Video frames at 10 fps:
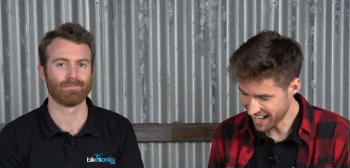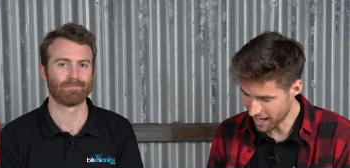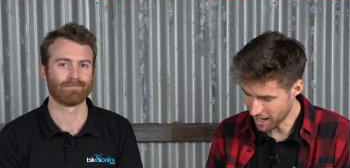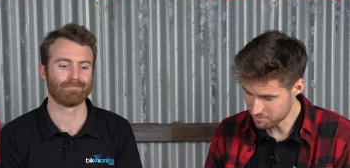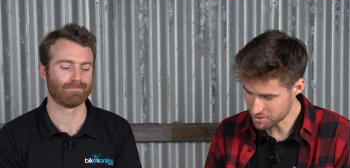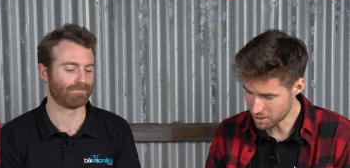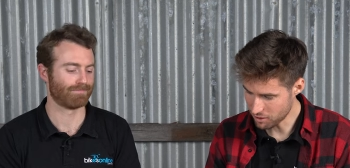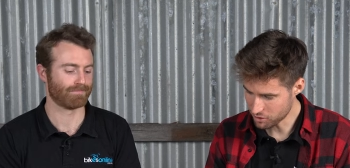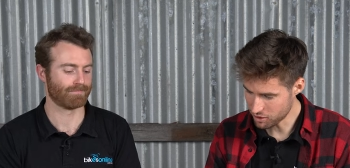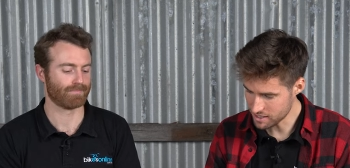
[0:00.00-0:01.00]
Speaker 1: um,
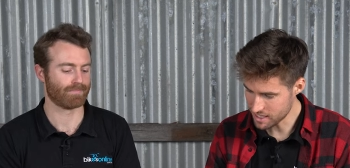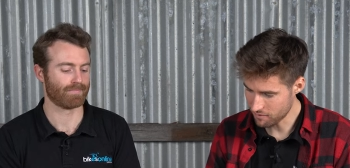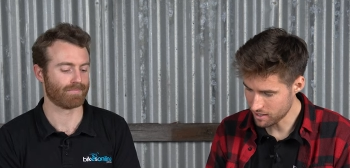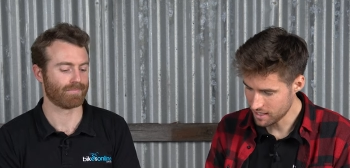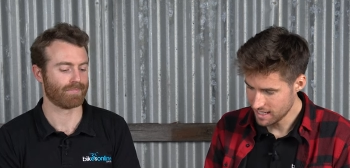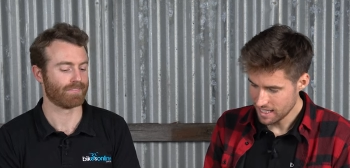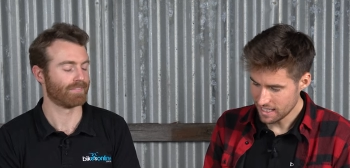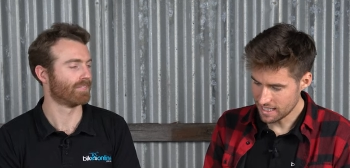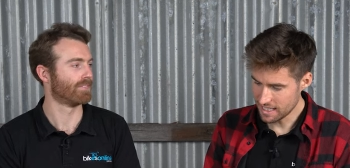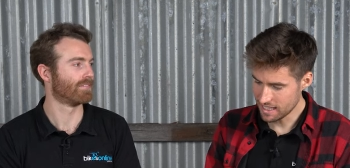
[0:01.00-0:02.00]
so 37.
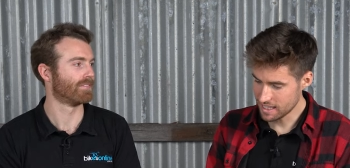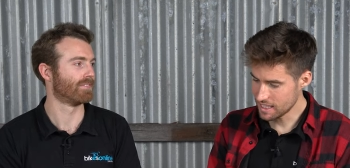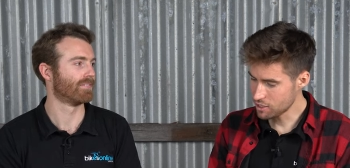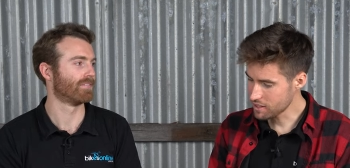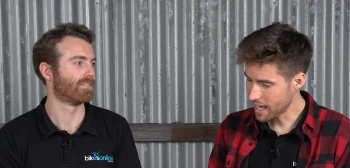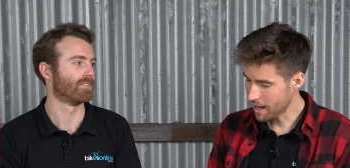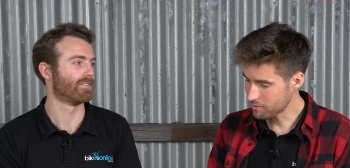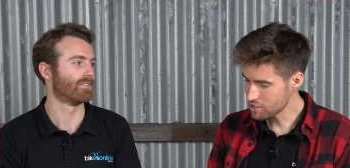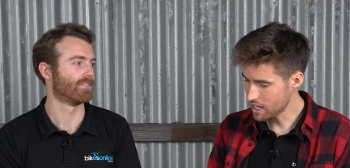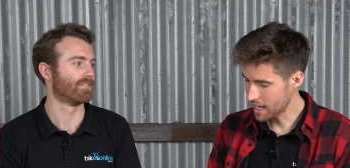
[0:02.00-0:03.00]
He, do you know the
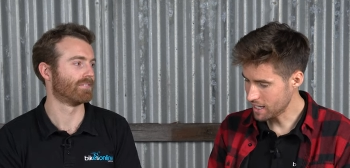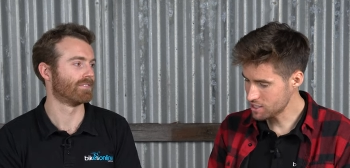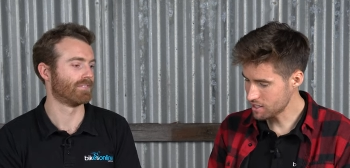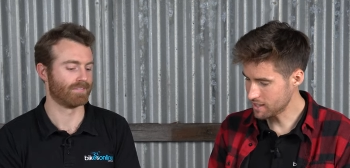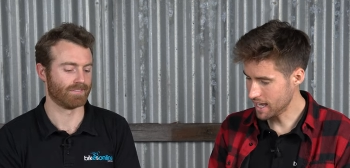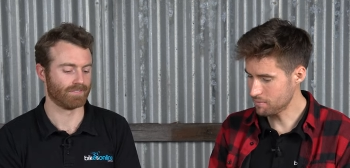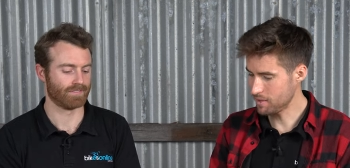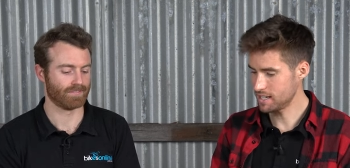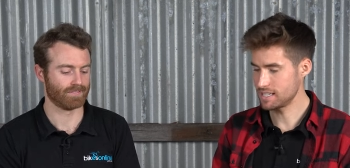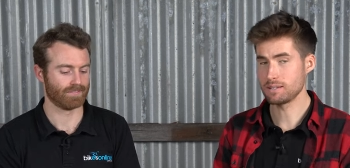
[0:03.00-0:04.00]
average age of the
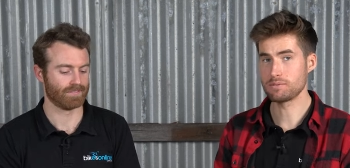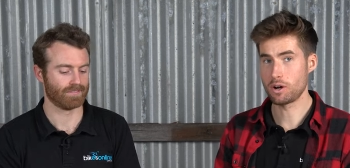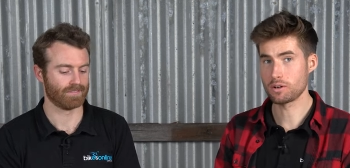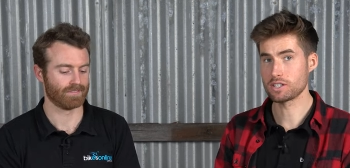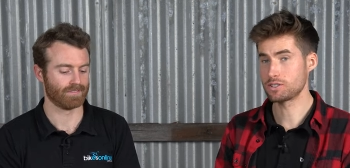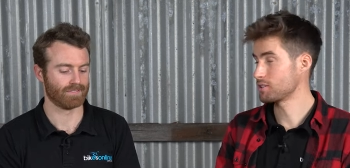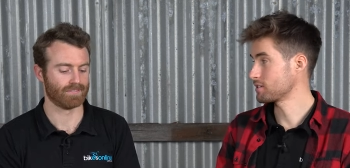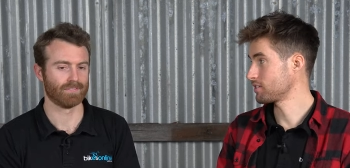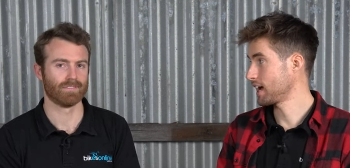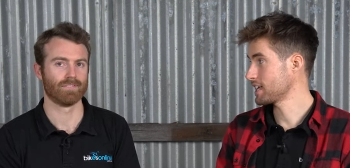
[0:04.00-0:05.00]
eight-man team going to the Tour de
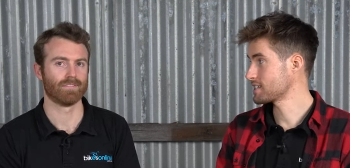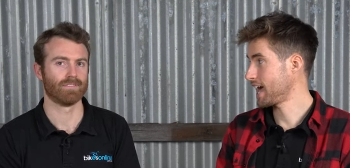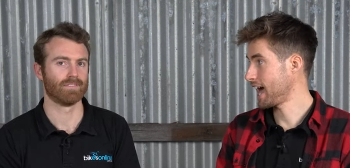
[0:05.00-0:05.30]
France